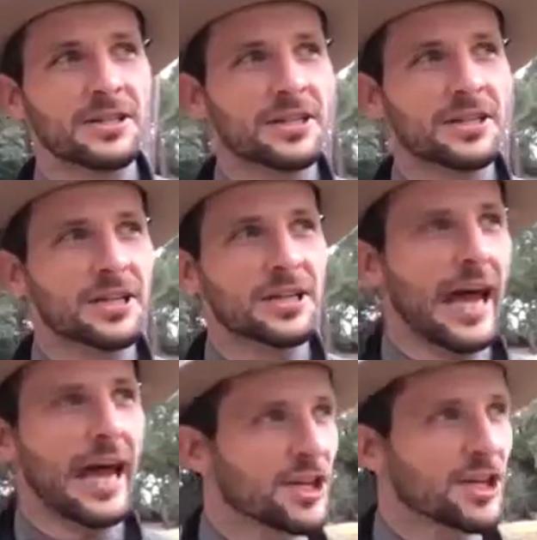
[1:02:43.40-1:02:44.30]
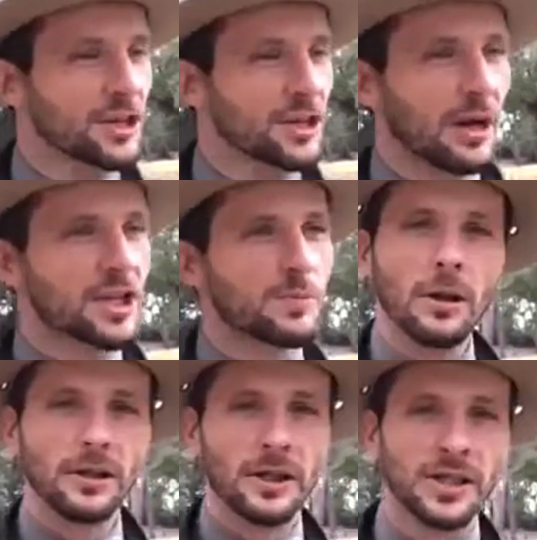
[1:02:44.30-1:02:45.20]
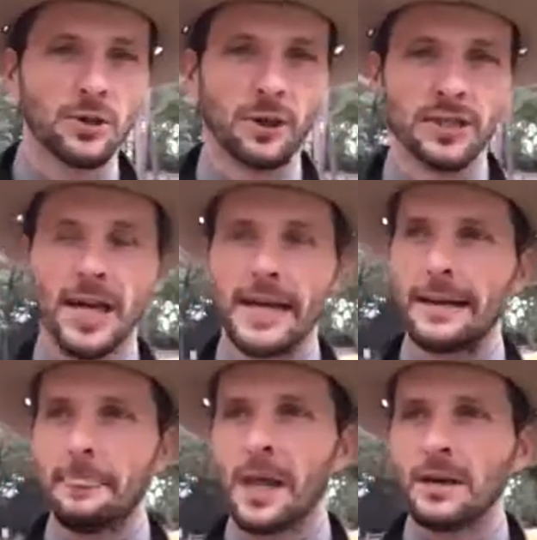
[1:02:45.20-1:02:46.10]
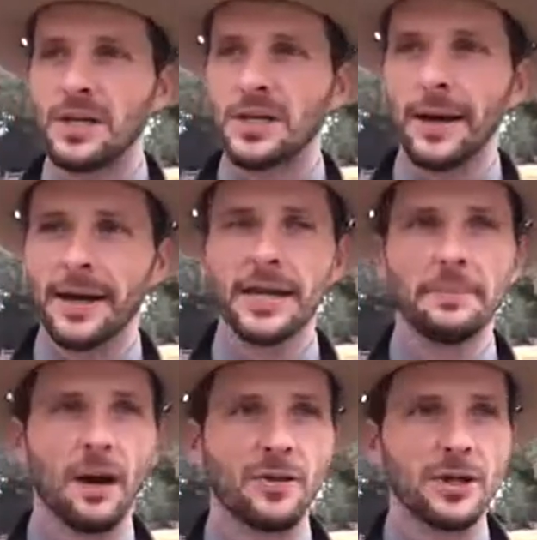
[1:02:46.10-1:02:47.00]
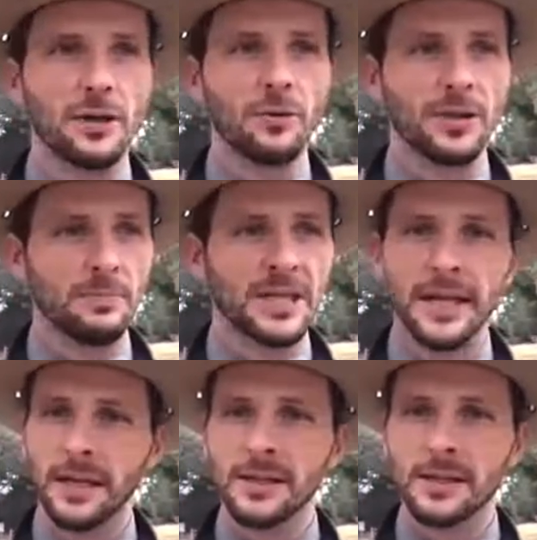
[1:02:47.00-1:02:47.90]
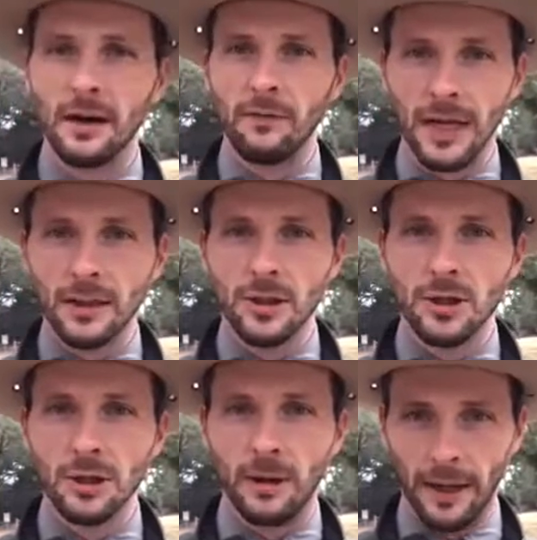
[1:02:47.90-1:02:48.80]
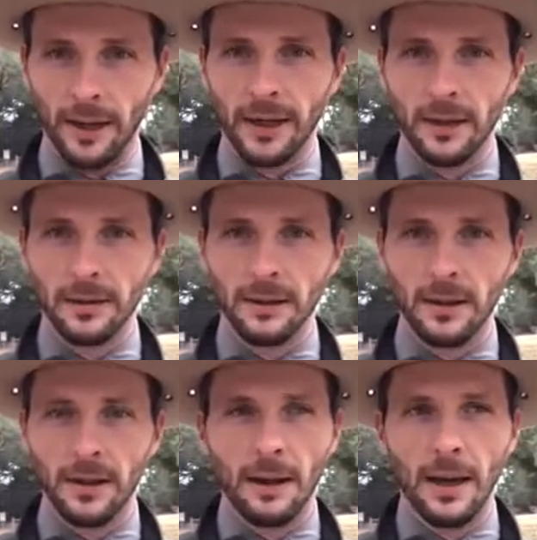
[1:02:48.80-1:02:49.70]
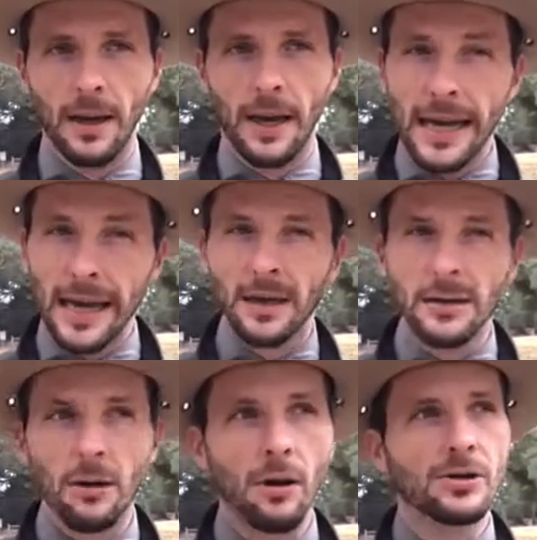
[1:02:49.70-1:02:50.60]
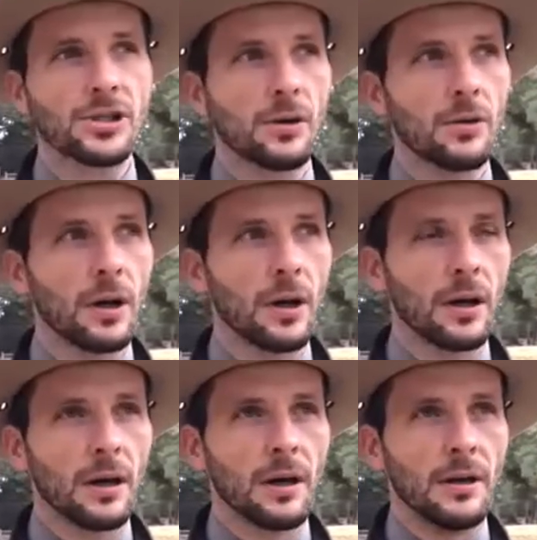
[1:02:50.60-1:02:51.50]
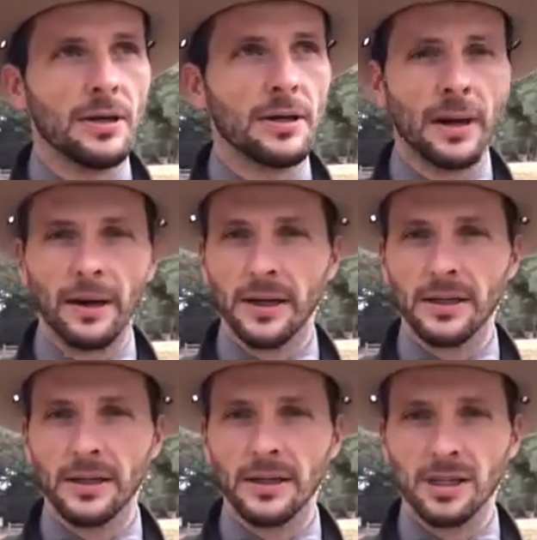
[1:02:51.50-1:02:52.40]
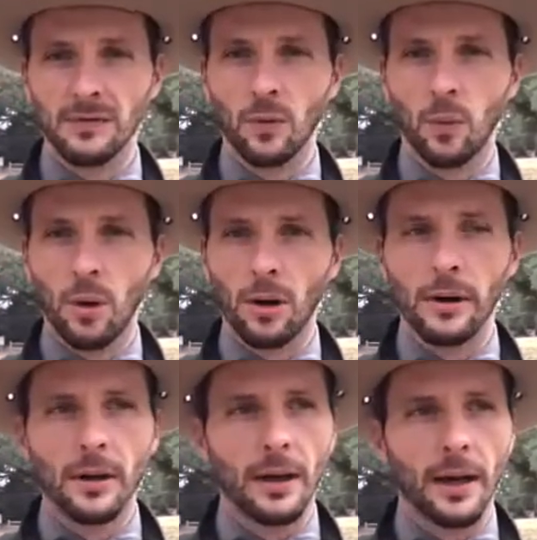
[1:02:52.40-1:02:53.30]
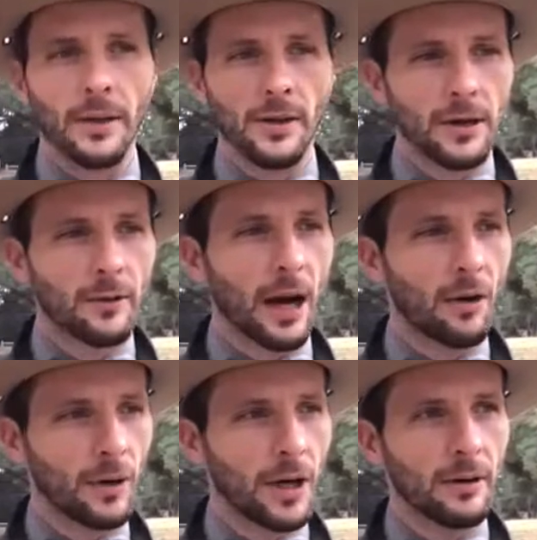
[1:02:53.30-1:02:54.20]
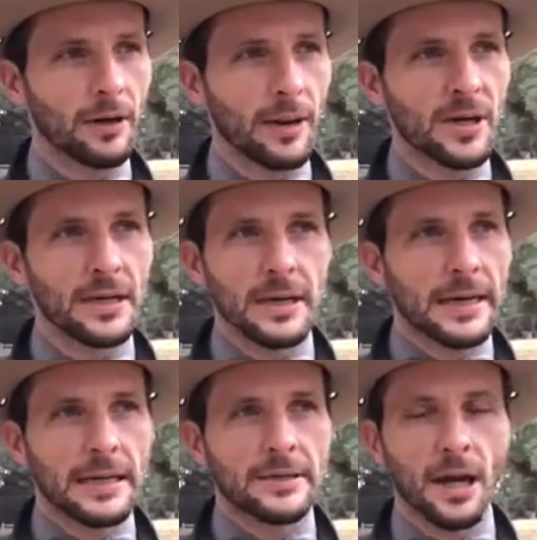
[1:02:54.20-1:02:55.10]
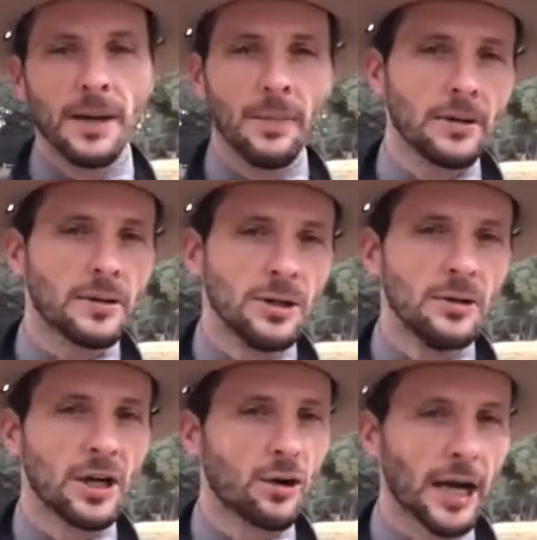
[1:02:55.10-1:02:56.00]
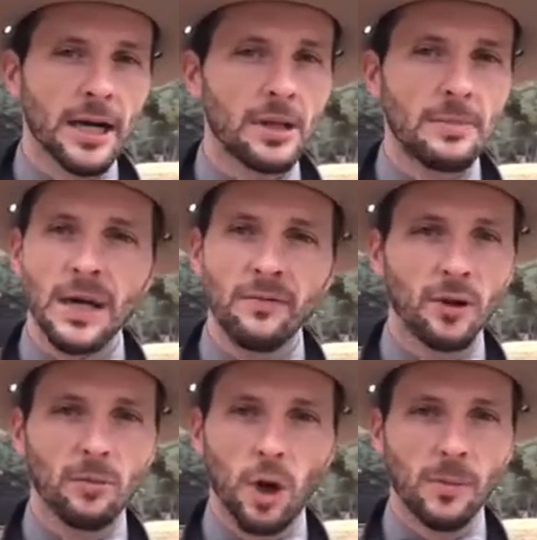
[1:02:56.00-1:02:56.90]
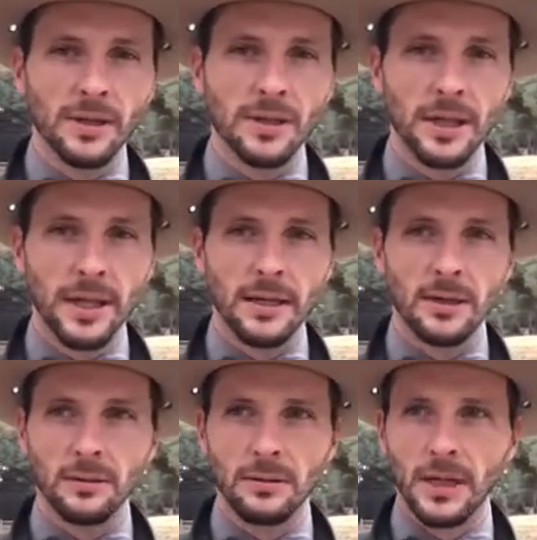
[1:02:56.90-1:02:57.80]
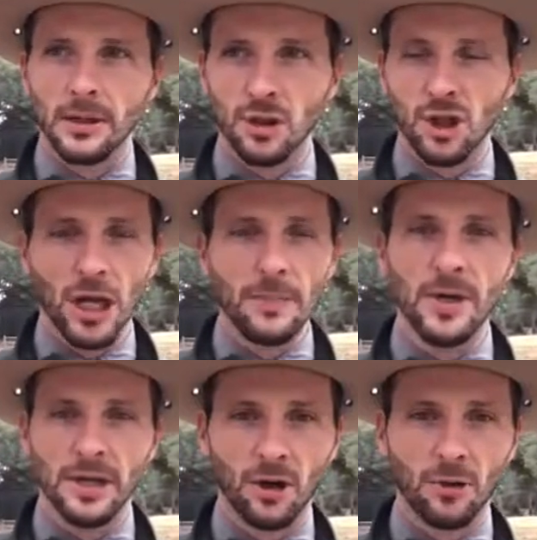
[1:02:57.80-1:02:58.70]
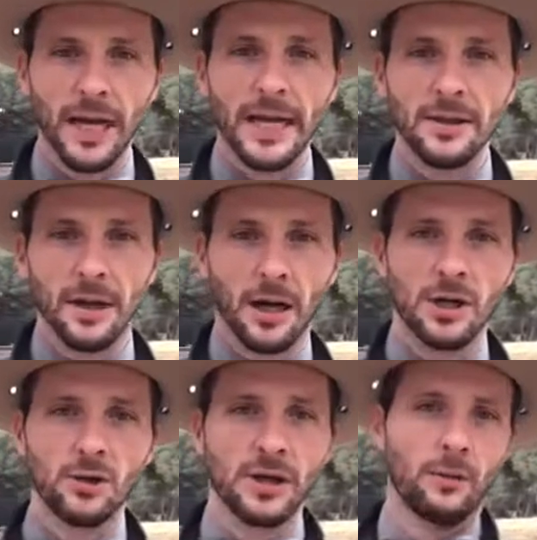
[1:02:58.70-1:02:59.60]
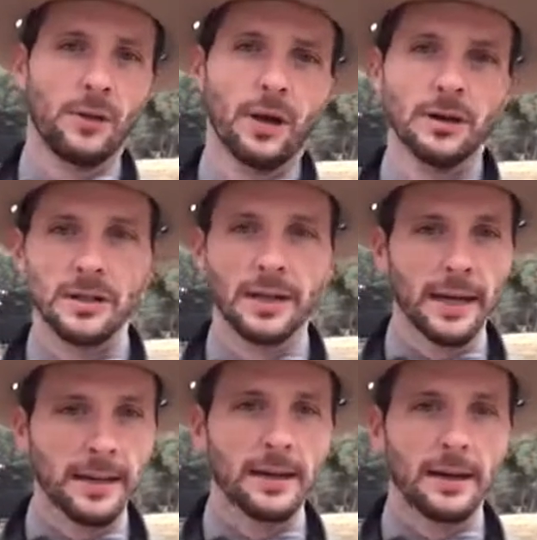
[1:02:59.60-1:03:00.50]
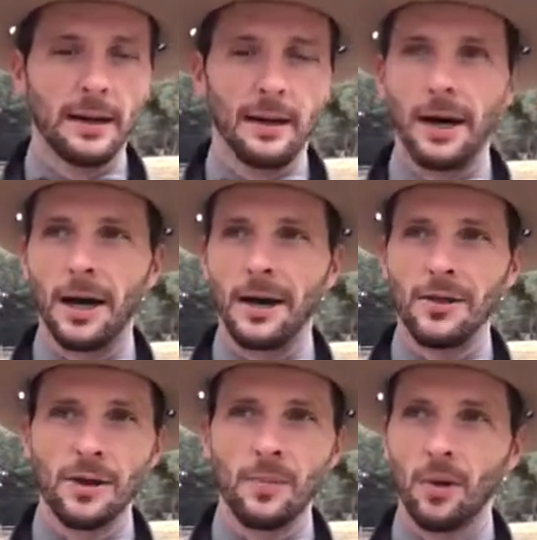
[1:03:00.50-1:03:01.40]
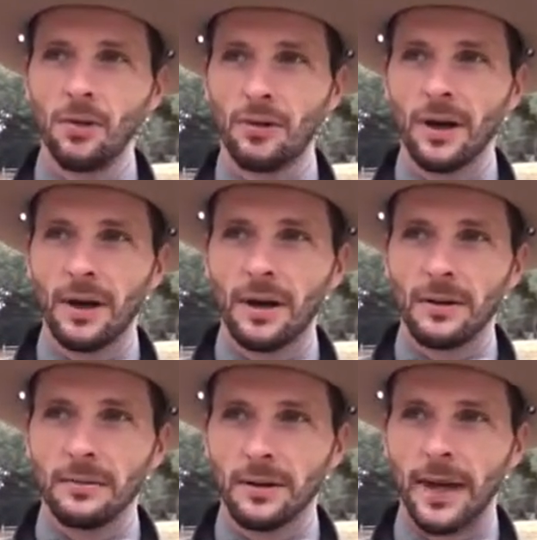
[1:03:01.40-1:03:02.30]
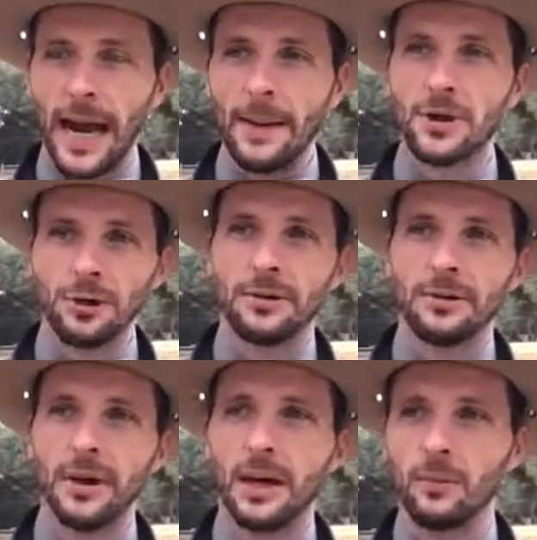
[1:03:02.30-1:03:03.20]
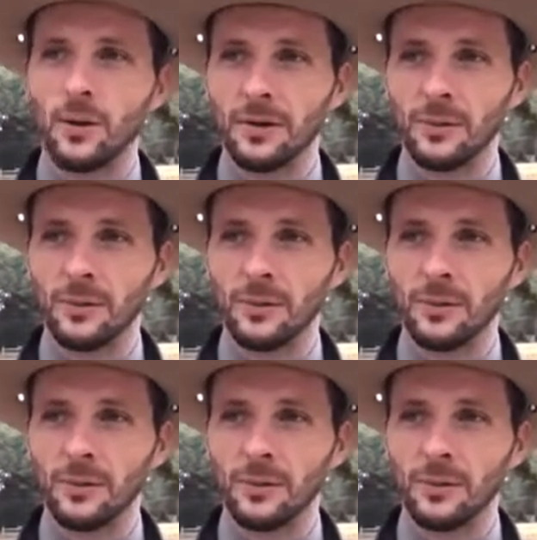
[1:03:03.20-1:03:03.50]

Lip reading: have such a small little historic site be talking about the beginnings of English America, and also the American Civil War and the Underground Railroad. I mean, talk about two incredibly pivotal moments in shaping and creating the country that we are today, and they're both captured with